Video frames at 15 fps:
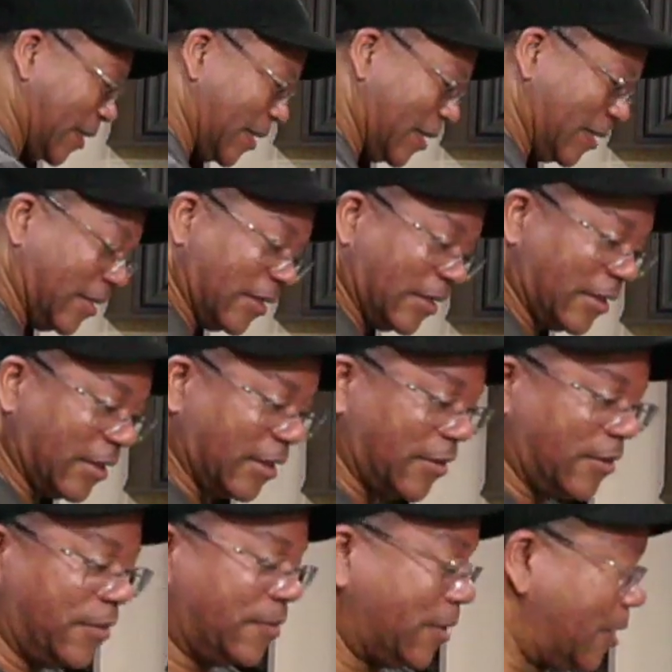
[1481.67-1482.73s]
There you
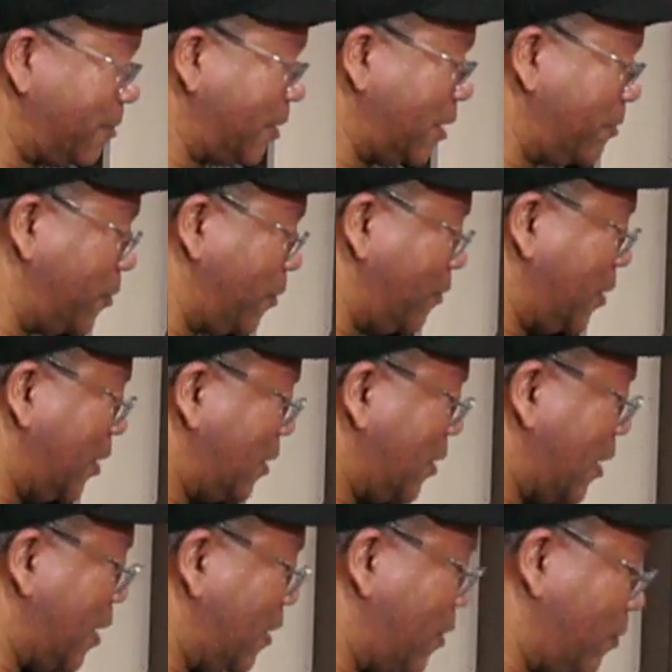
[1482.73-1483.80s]
go. I'm gonna move this out of